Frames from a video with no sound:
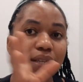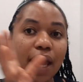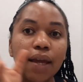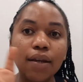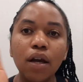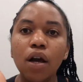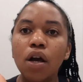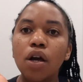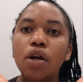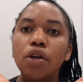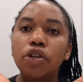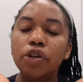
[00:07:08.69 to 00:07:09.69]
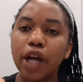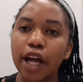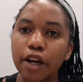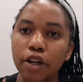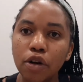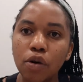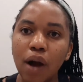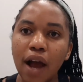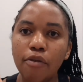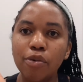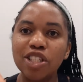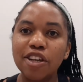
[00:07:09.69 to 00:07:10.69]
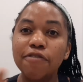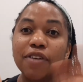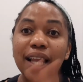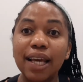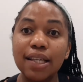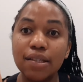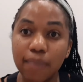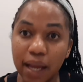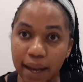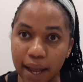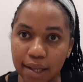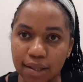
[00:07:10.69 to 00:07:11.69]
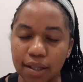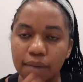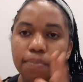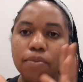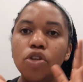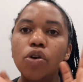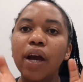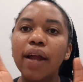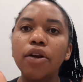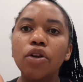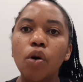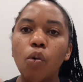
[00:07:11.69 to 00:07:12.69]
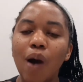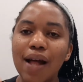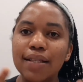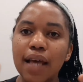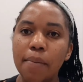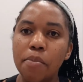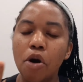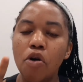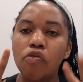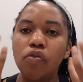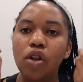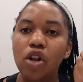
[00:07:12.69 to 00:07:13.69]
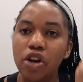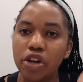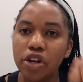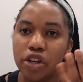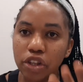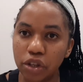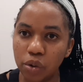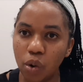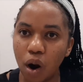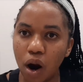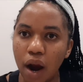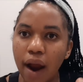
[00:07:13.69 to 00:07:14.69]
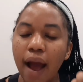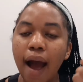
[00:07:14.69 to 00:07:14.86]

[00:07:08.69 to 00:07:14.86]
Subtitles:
And you gotta know, which I feel like is my next tip, you gotta know what type of learner you are.